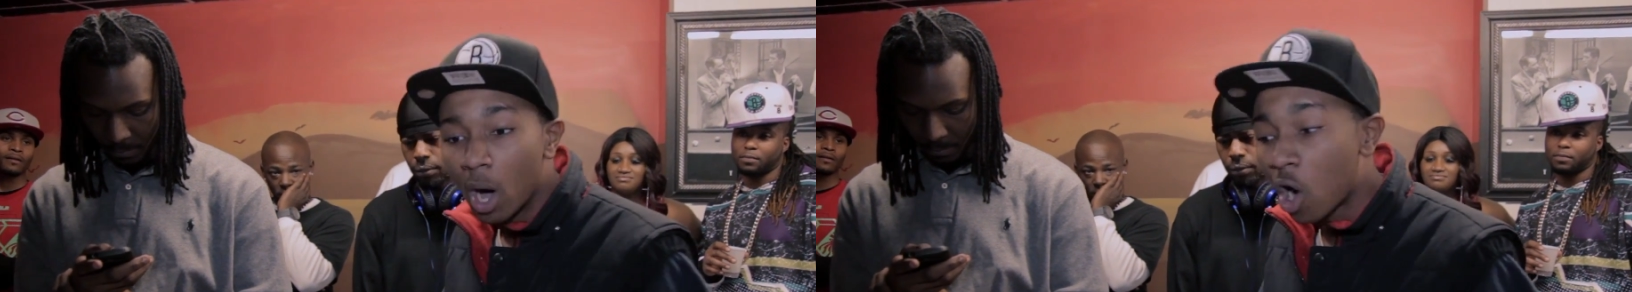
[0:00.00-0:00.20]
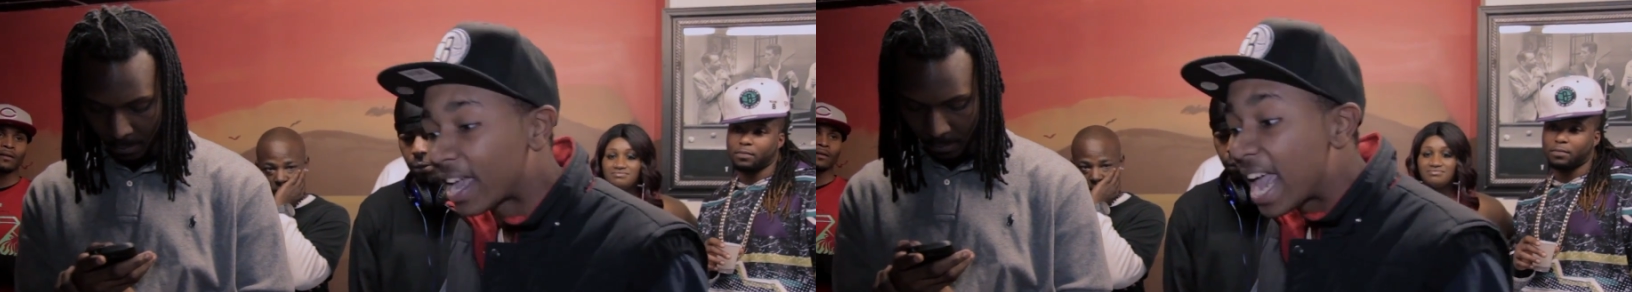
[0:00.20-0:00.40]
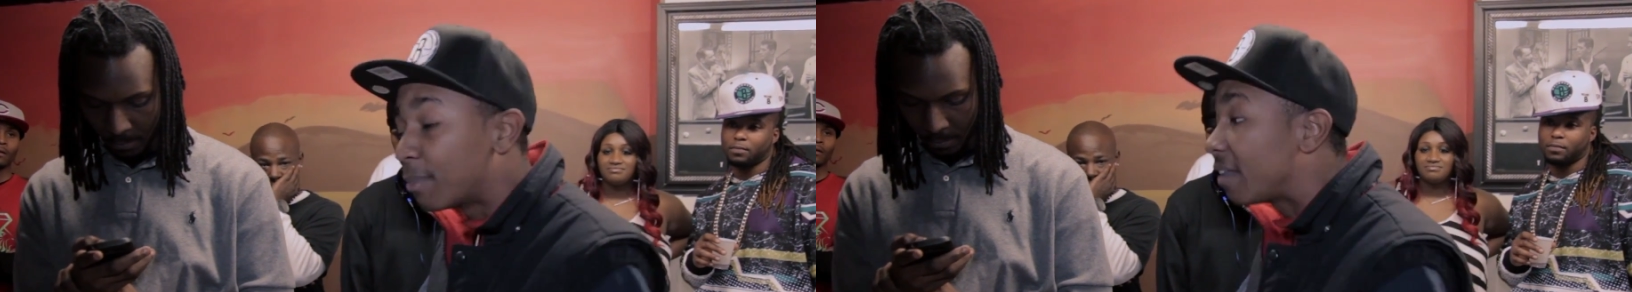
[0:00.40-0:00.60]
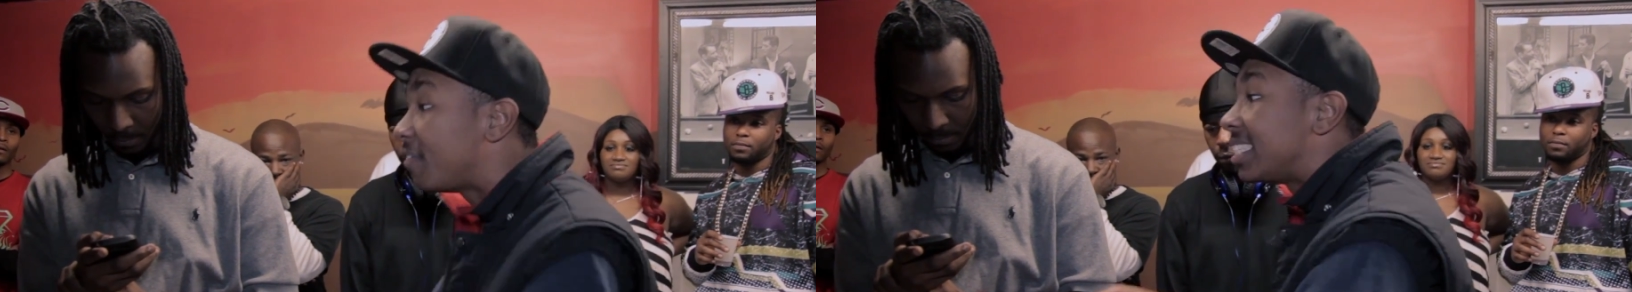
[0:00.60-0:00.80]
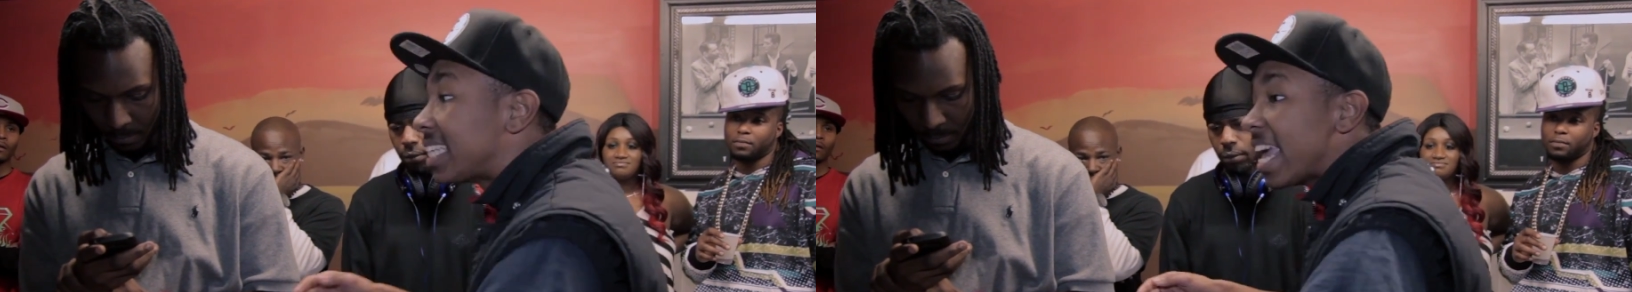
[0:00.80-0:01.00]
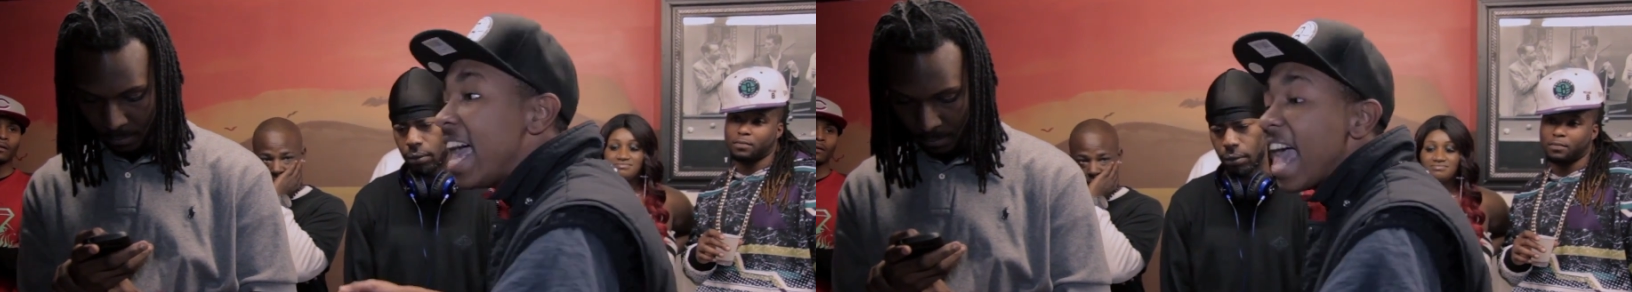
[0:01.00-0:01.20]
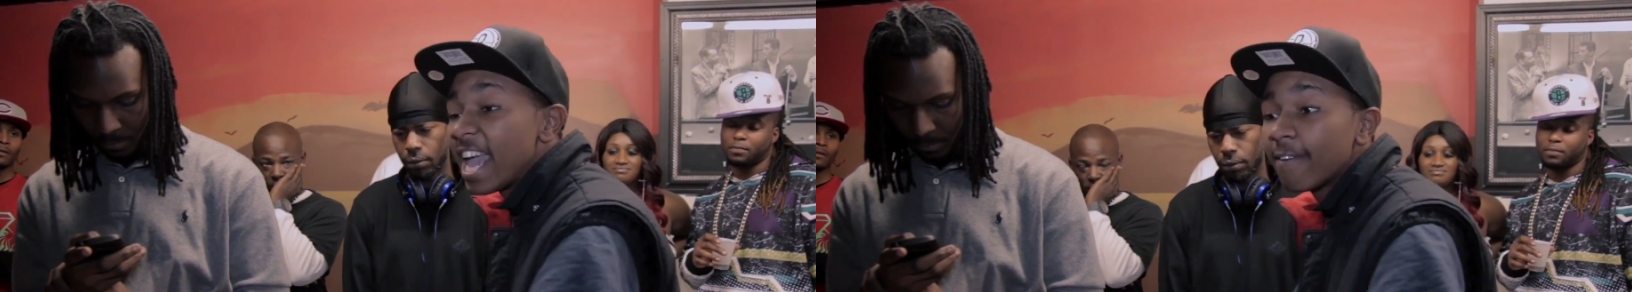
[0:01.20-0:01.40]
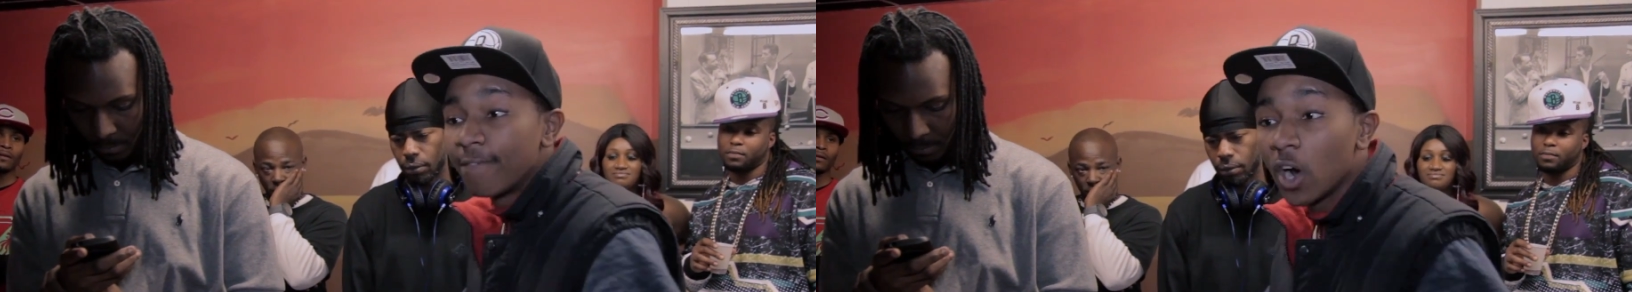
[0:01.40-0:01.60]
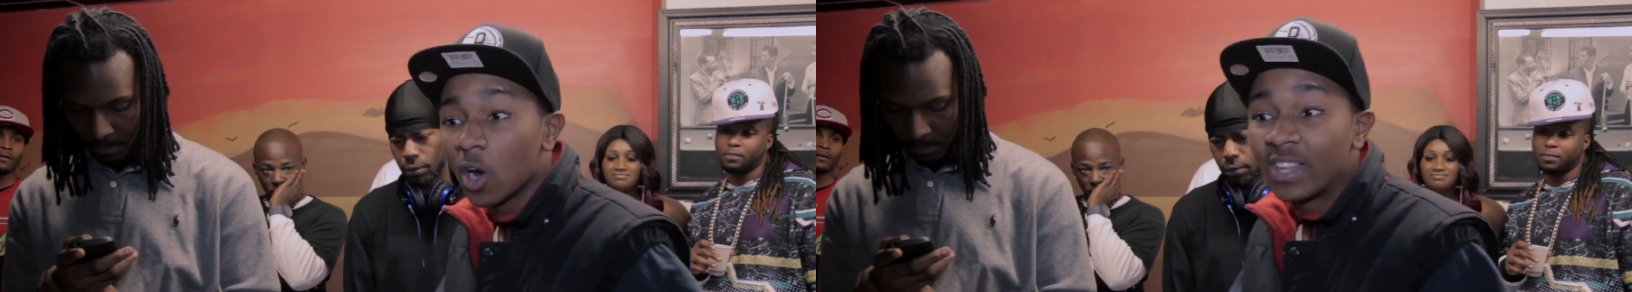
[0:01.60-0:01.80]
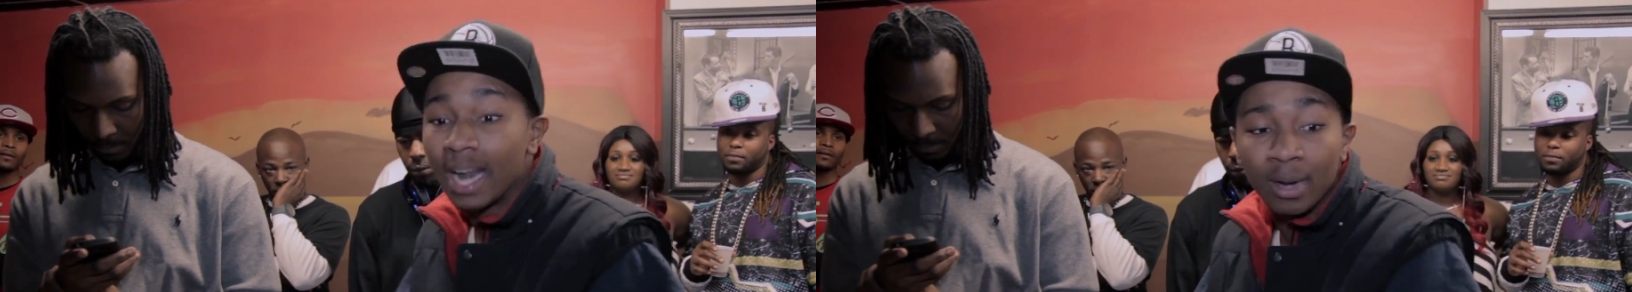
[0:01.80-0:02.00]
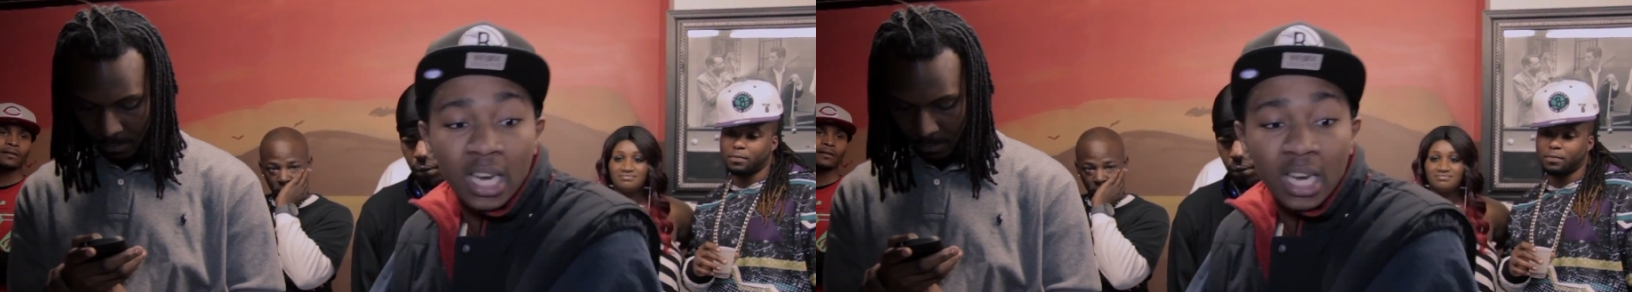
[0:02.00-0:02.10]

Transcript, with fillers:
Speaker 1: ball game. But if he say a verb, then I'ma